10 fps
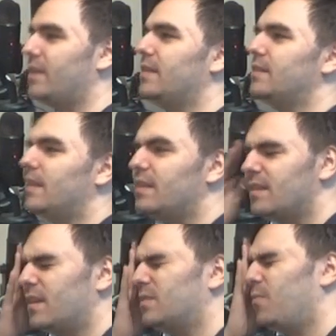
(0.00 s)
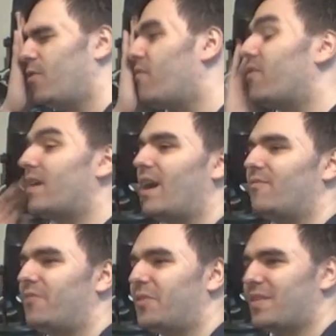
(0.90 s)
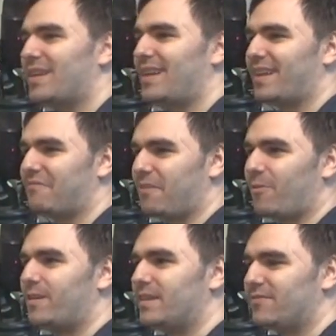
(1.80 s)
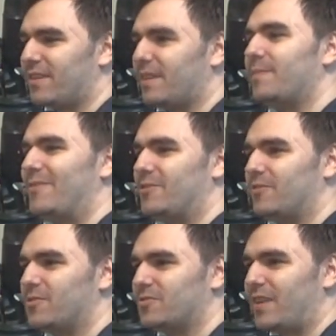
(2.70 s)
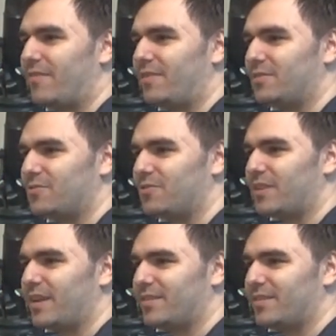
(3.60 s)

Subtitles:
it's more of a comfort thing. Like if I want to leave, I'm going to go travel to UK.